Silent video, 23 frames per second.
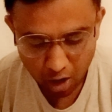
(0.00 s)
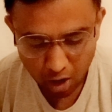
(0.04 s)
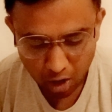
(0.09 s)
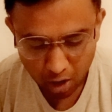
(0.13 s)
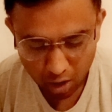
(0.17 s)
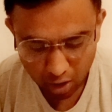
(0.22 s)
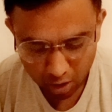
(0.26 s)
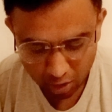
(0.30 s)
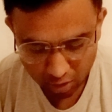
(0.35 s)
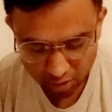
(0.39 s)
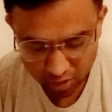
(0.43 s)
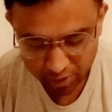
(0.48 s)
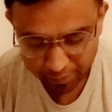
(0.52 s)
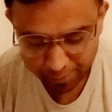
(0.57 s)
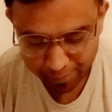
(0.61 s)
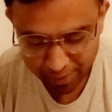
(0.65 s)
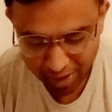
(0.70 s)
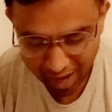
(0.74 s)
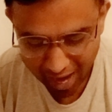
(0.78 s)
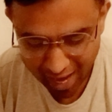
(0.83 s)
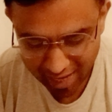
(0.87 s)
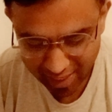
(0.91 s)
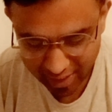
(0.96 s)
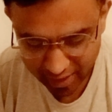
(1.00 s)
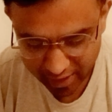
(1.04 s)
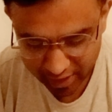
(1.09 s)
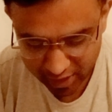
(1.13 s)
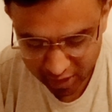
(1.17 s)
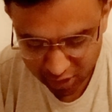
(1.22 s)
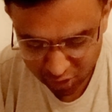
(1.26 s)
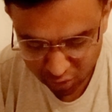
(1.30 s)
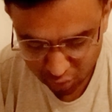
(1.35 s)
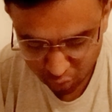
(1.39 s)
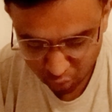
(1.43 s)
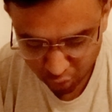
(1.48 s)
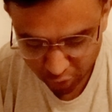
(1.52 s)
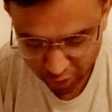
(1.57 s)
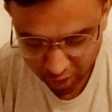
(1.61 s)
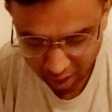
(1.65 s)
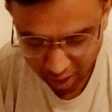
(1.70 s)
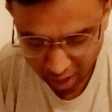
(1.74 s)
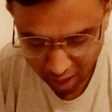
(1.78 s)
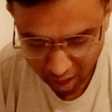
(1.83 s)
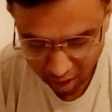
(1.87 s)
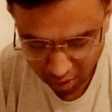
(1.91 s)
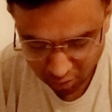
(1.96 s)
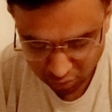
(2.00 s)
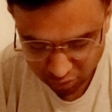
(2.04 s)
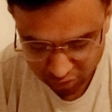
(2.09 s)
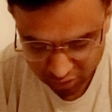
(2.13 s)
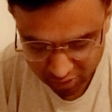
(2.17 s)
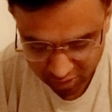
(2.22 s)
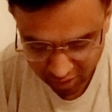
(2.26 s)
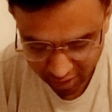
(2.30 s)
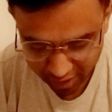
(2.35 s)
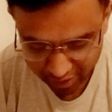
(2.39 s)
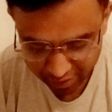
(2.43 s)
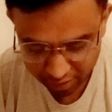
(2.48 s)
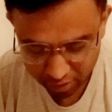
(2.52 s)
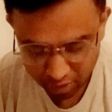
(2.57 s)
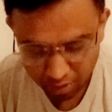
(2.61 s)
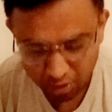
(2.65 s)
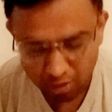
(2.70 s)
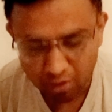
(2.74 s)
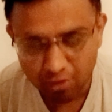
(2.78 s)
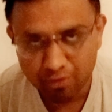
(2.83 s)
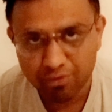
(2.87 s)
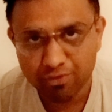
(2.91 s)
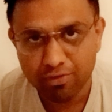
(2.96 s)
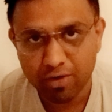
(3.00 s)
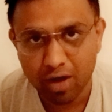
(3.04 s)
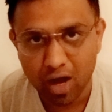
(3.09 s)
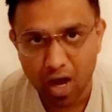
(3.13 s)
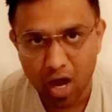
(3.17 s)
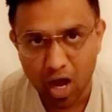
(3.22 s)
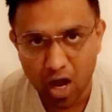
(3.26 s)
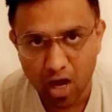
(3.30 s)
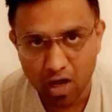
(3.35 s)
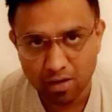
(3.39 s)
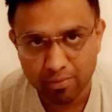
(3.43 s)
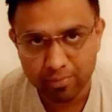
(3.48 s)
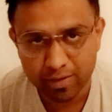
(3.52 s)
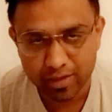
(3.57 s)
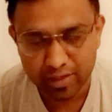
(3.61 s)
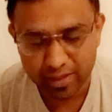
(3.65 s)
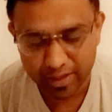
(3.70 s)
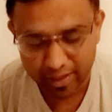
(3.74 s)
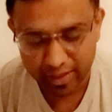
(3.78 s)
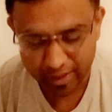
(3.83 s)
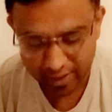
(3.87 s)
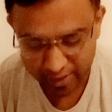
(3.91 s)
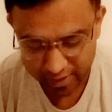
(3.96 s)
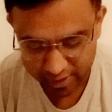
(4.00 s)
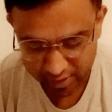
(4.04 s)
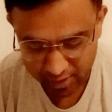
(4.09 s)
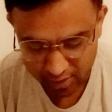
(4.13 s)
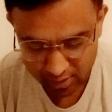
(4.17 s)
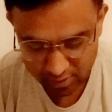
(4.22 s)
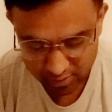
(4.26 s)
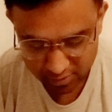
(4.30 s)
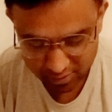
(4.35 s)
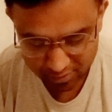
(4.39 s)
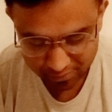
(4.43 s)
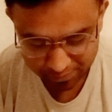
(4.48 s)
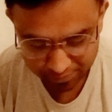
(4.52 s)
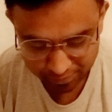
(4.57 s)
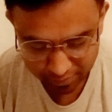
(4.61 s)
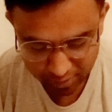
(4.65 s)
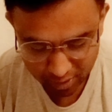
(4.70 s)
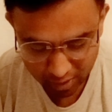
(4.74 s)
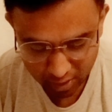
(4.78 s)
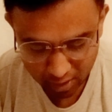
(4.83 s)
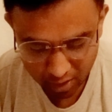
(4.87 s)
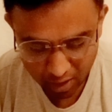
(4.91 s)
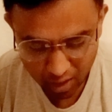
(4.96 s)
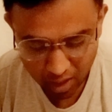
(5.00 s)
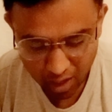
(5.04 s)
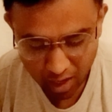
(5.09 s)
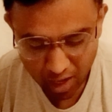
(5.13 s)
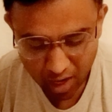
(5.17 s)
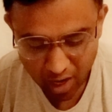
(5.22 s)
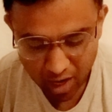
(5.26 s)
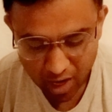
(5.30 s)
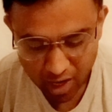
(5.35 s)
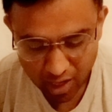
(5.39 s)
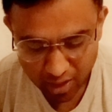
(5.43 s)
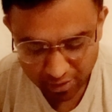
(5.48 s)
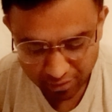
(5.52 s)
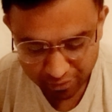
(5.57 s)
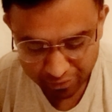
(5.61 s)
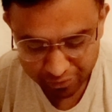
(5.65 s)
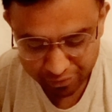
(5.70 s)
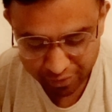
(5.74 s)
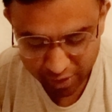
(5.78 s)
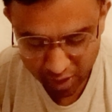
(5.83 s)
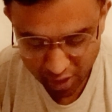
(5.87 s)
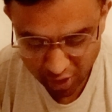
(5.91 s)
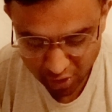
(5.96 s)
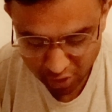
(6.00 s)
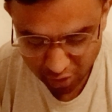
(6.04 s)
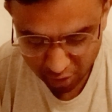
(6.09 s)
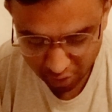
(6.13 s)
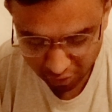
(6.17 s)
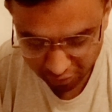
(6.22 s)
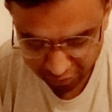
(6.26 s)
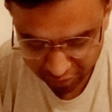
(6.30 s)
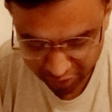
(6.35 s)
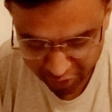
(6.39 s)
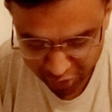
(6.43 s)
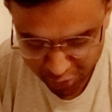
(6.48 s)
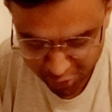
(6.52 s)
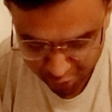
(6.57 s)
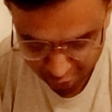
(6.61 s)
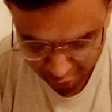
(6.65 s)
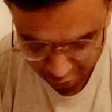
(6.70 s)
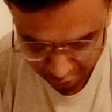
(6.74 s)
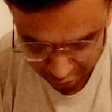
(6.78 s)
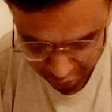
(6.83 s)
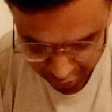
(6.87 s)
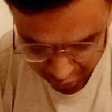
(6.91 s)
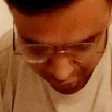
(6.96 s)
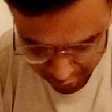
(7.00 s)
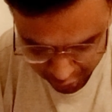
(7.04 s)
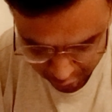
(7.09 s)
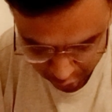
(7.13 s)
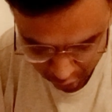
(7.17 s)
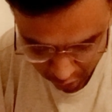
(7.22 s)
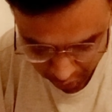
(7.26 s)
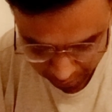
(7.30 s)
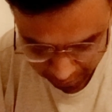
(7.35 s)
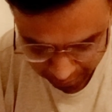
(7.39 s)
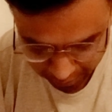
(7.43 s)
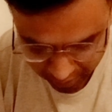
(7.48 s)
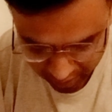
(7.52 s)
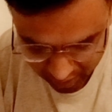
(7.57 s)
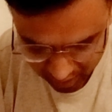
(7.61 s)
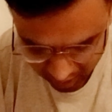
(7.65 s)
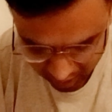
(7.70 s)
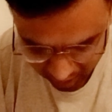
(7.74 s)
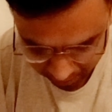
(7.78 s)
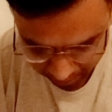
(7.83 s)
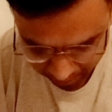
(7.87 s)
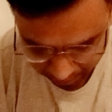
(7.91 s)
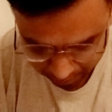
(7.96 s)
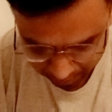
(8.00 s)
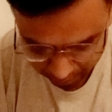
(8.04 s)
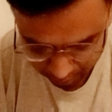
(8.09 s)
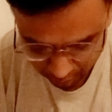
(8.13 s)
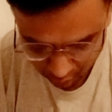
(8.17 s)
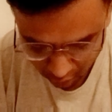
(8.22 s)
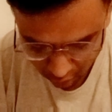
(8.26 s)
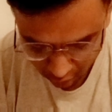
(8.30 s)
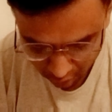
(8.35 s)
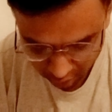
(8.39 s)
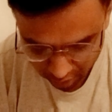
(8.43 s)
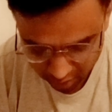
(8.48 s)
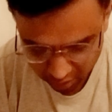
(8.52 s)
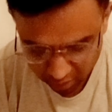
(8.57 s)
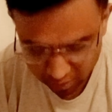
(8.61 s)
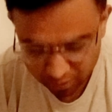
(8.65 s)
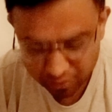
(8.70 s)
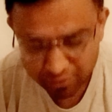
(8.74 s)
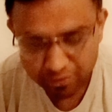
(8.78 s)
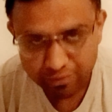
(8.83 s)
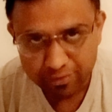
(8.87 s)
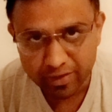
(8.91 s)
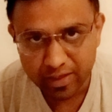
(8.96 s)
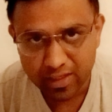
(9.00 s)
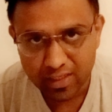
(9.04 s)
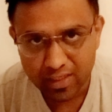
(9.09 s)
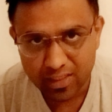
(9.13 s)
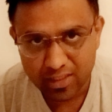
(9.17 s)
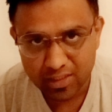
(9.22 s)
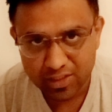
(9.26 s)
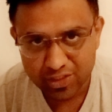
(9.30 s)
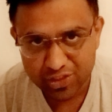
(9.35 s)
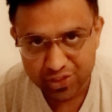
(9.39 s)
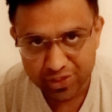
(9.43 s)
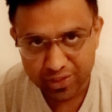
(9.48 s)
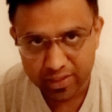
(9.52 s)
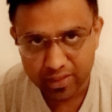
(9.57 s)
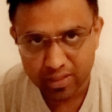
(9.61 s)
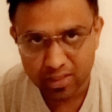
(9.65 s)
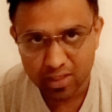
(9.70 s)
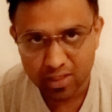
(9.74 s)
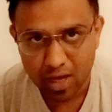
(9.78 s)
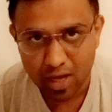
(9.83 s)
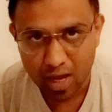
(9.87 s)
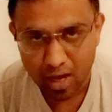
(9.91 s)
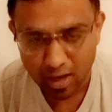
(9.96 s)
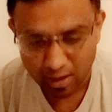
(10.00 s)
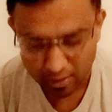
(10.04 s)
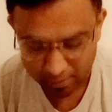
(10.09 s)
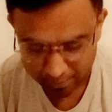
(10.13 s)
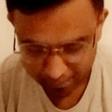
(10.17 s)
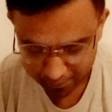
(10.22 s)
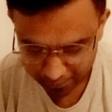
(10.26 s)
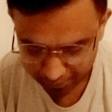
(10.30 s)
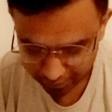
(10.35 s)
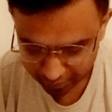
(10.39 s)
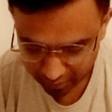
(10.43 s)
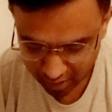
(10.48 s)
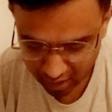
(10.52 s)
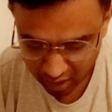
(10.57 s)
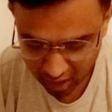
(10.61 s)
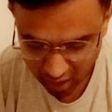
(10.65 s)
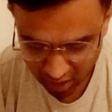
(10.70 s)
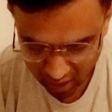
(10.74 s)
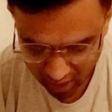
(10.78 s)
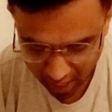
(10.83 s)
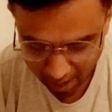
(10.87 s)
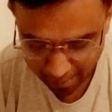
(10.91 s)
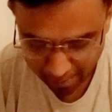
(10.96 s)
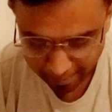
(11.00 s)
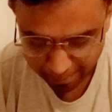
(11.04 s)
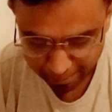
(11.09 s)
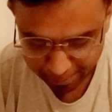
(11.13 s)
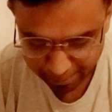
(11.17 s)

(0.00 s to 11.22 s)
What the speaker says: on a priority road outside of urban areas, in front of a drop curb or wheelchair ramp,